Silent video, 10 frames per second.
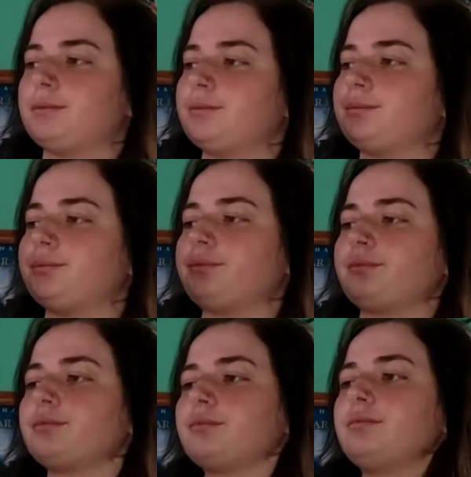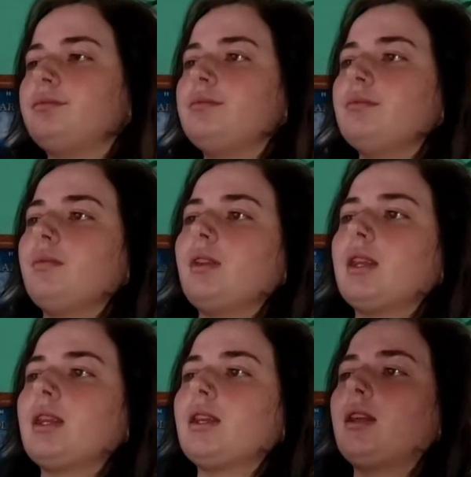No one is speaking in this clip.